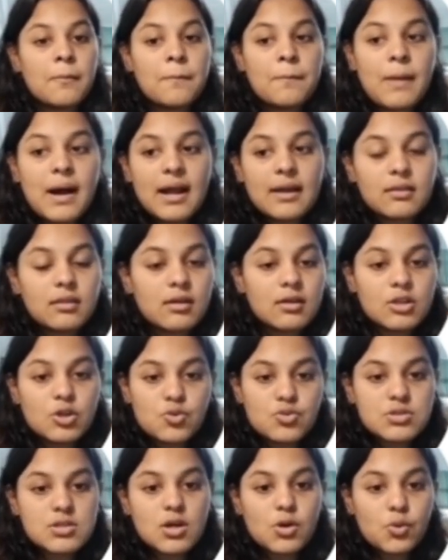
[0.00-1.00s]
by the
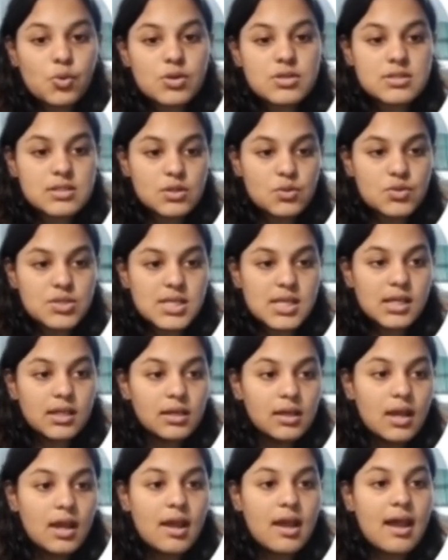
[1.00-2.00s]
user who is using.
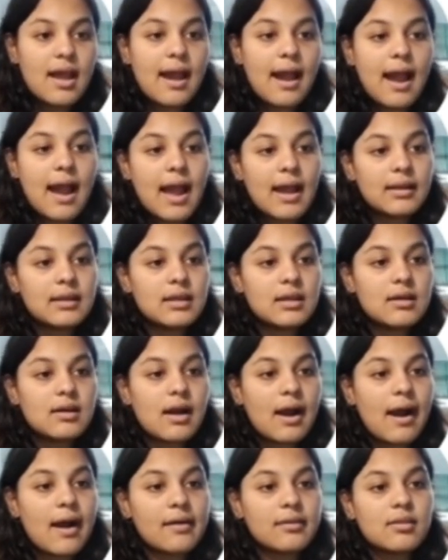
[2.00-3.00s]
And here
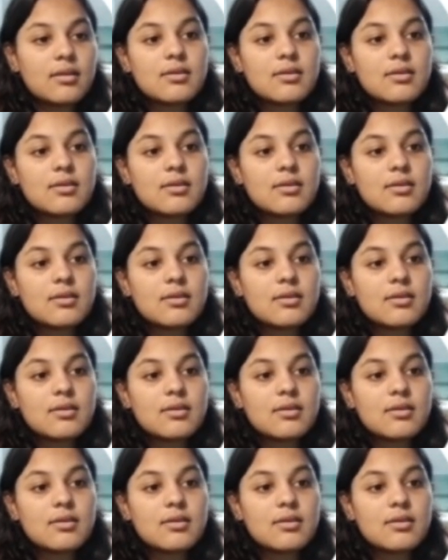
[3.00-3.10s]
are the